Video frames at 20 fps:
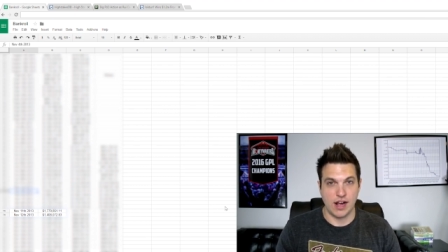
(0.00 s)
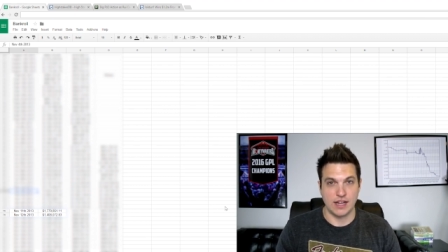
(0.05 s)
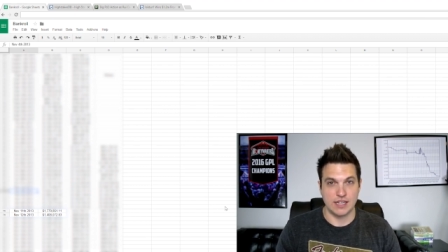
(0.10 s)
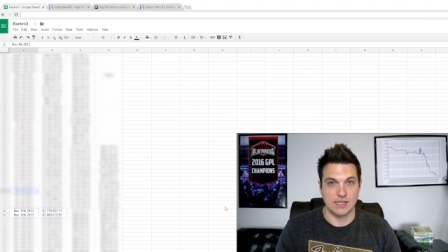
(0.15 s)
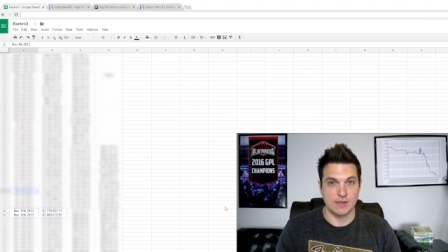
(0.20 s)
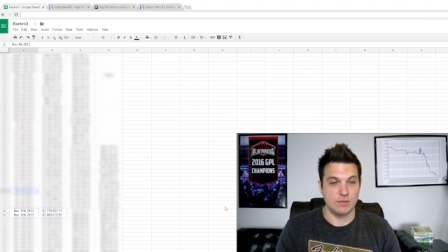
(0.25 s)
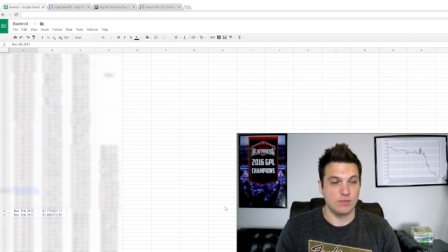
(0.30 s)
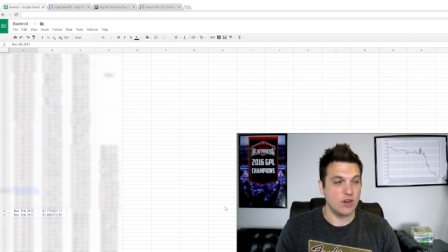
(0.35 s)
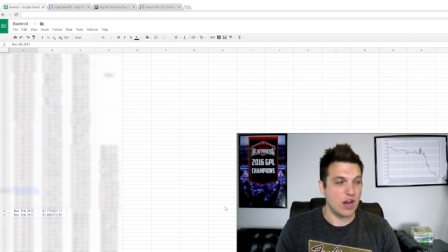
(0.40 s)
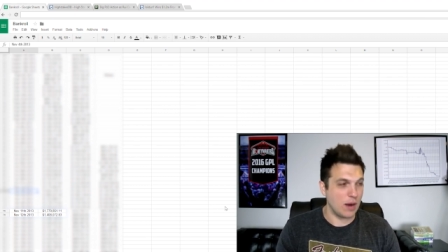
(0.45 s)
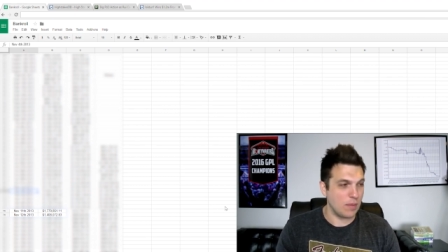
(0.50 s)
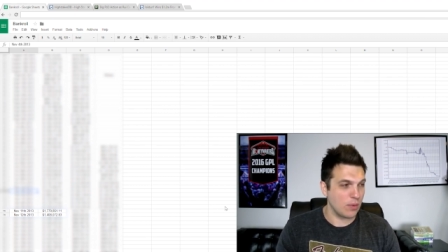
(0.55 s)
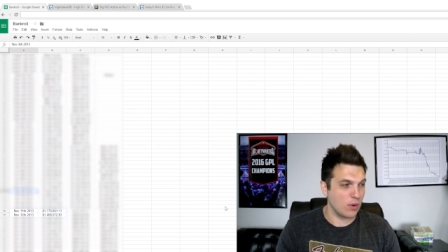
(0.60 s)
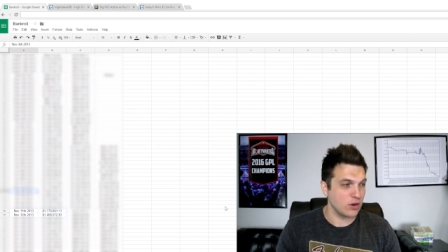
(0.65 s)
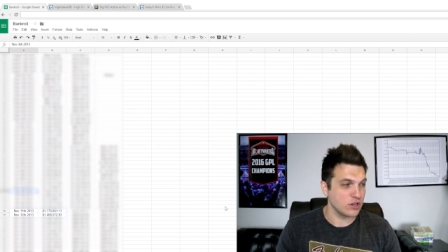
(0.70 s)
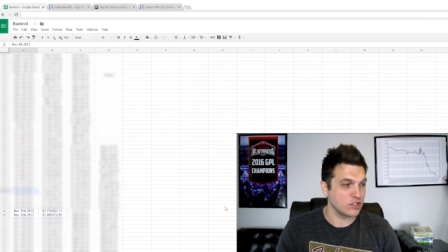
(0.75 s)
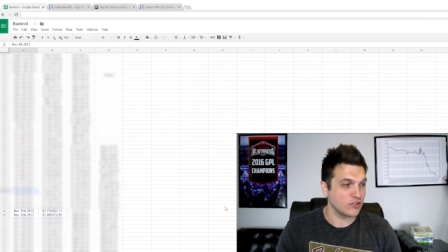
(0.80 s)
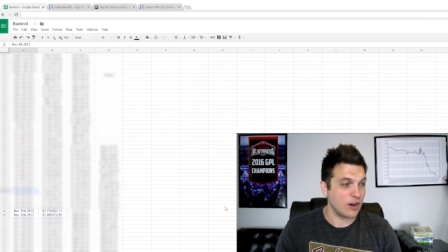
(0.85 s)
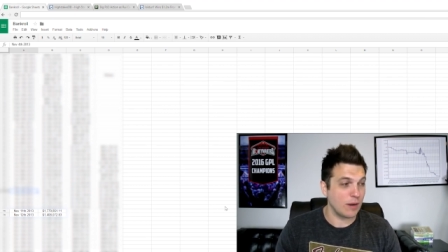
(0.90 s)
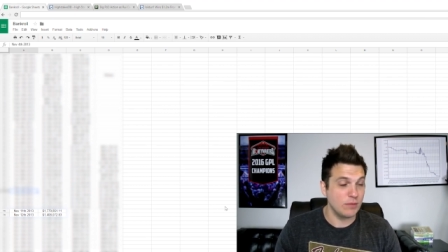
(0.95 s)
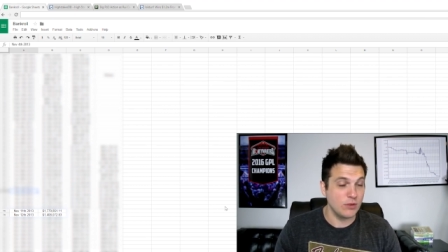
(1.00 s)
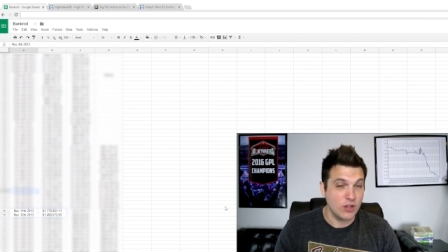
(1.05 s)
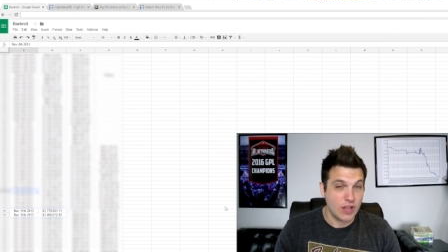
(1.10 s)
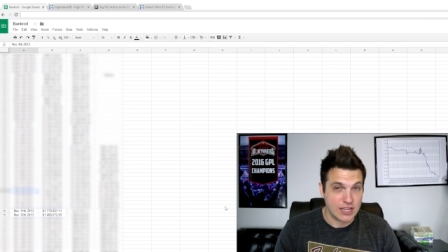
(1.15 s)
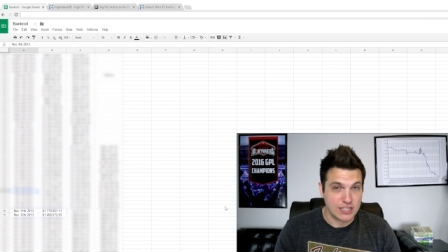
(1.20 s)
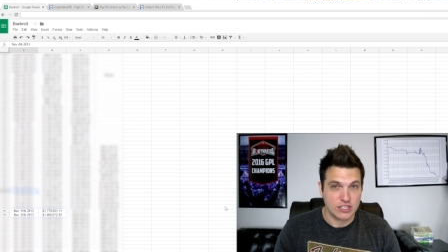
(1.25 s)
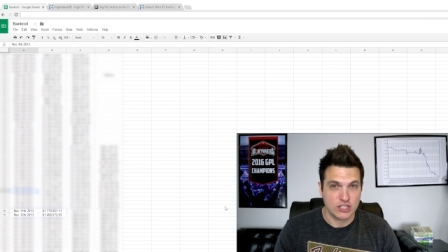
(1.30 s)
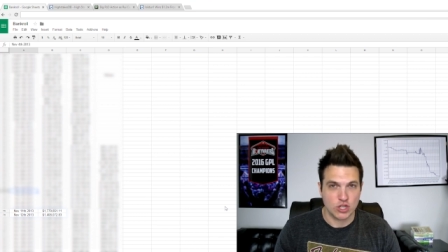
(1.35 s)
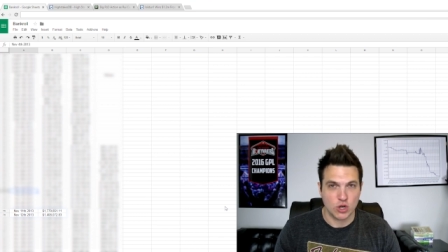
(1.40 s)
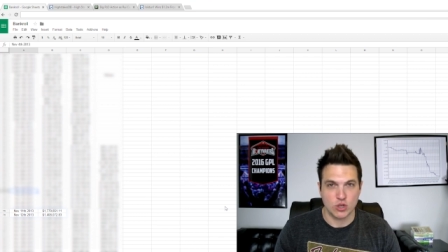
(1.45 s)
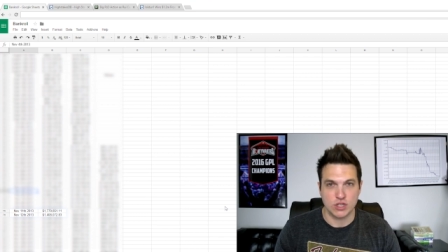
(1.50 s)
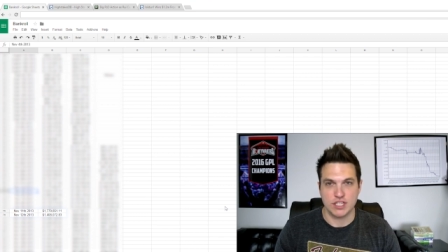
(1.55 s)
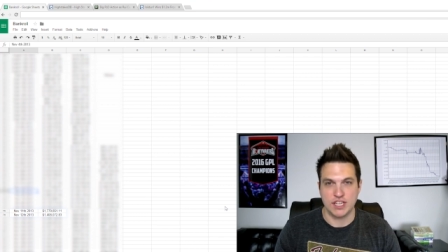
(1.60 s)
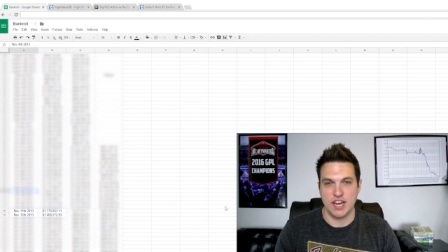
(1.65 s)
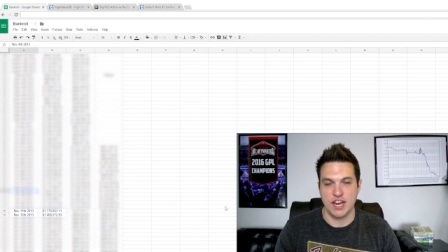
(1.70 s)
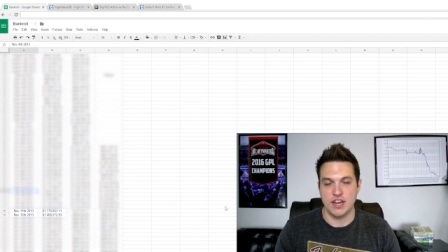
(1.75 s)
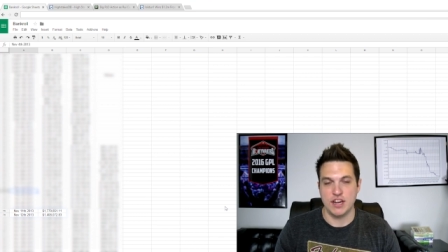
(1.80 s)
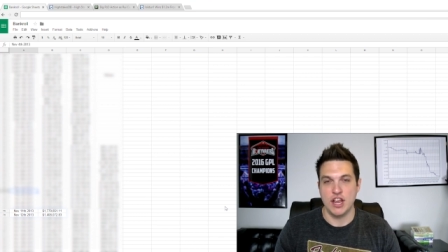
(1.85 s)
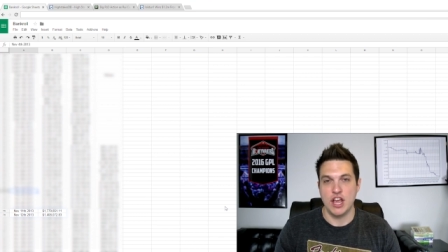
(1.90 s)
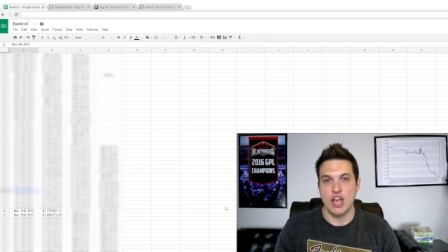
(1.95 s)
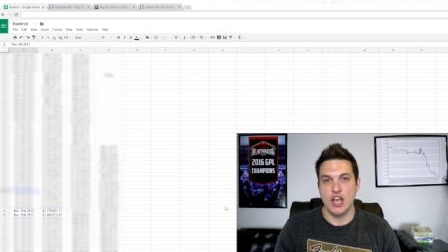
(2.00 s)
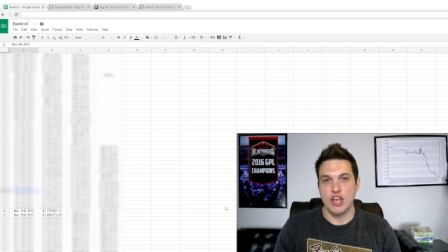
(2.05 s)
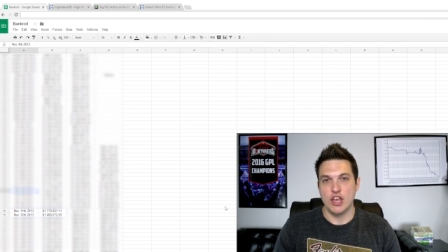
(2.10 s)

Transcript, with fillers: some numbers from 2013.